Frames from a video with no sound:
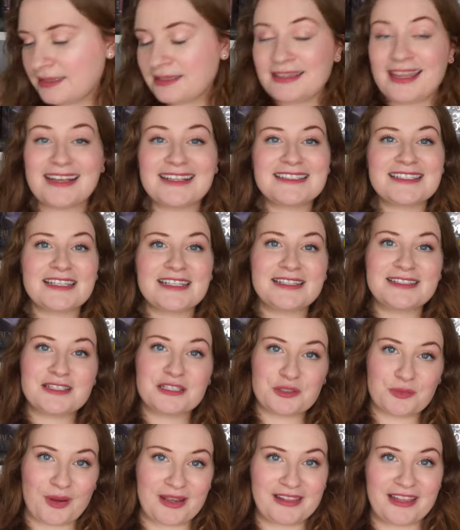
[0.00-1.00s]
Next is
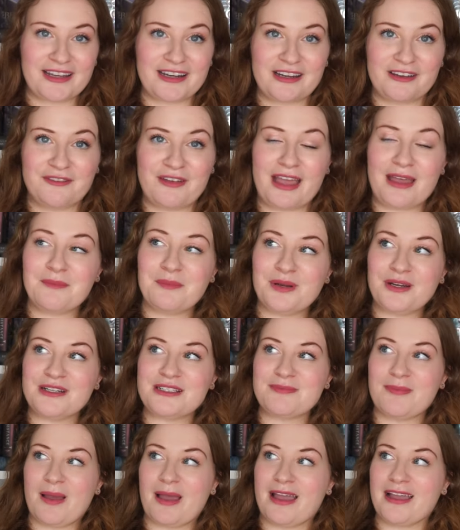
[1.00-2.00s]
Twilight of
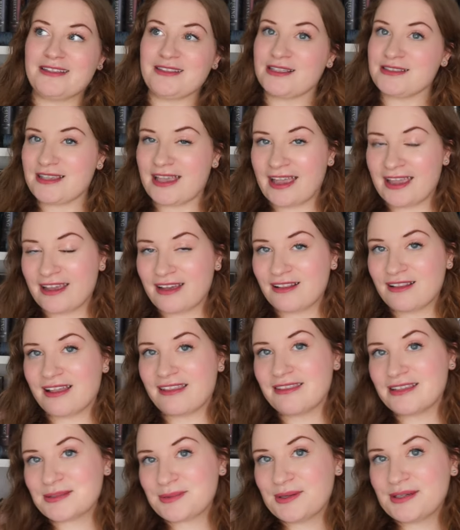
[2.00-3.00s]
Embers by Tessa Hale,
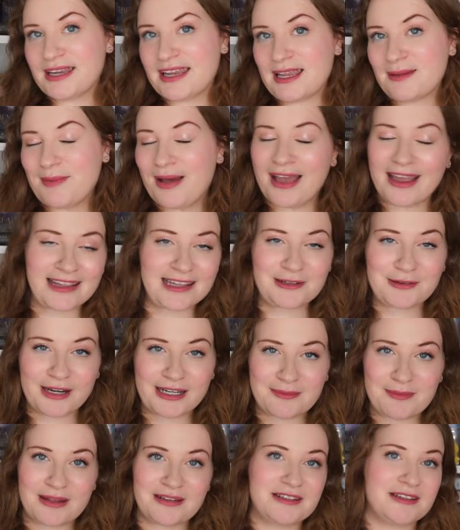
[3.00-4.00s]
and this one came highly
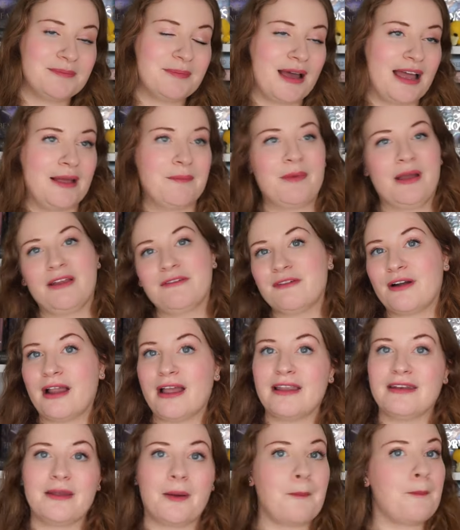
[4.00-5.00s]
recommended by my
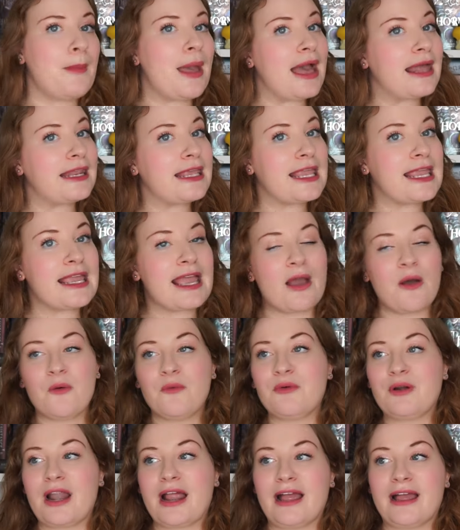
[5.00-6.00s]
friend Maddie
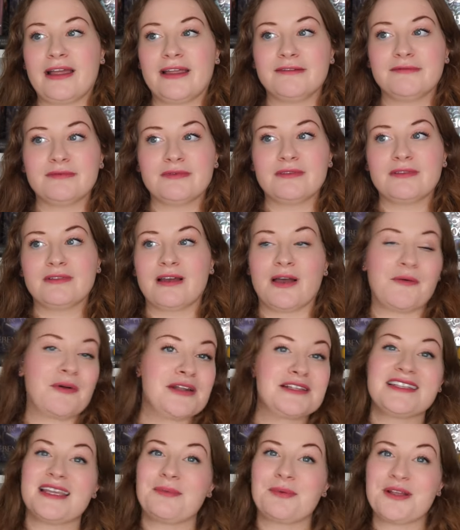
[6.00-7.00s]
over at, I want
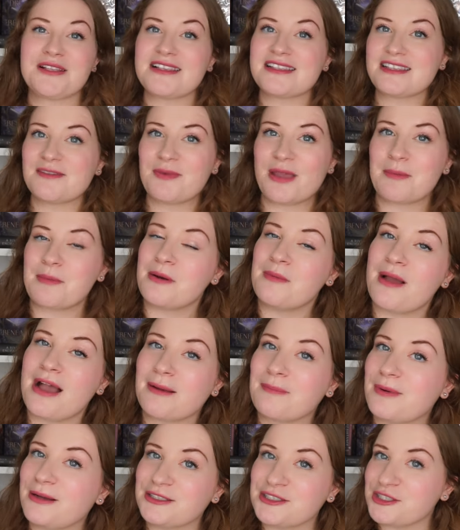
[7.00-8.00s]
to say Princess of
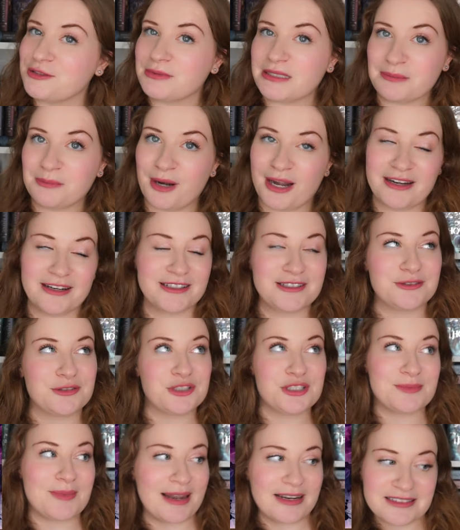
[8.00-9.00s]
Paperback, but she rebranded, so
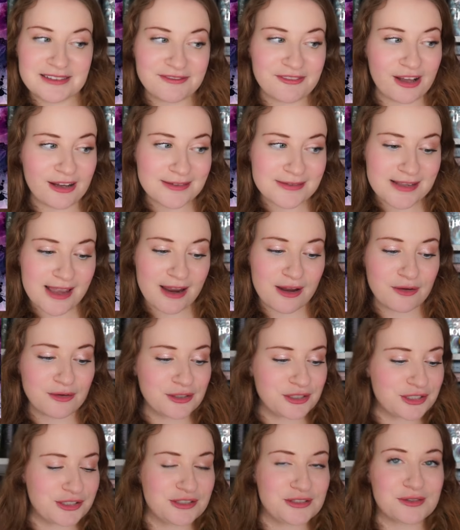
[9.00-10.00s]
she's Madison Box now
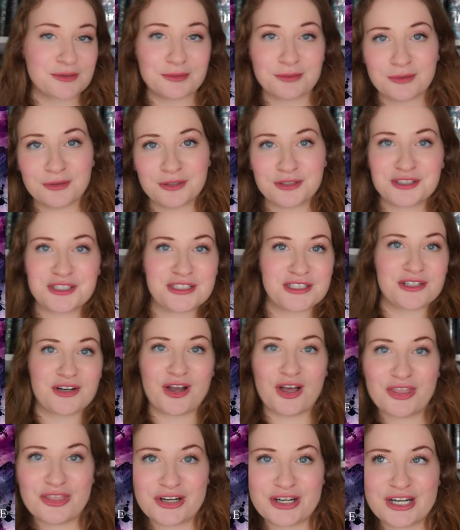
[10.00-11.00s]
because she's cool. She's an
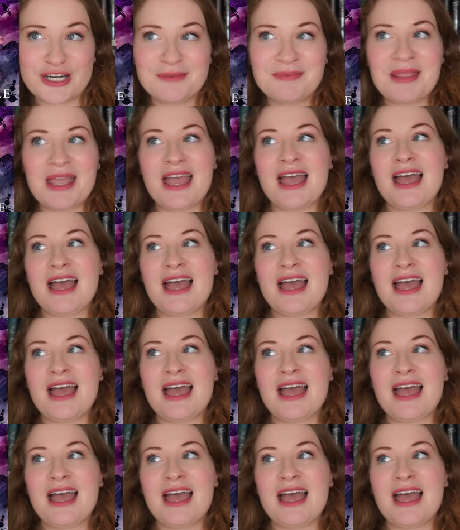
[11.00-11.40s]
author.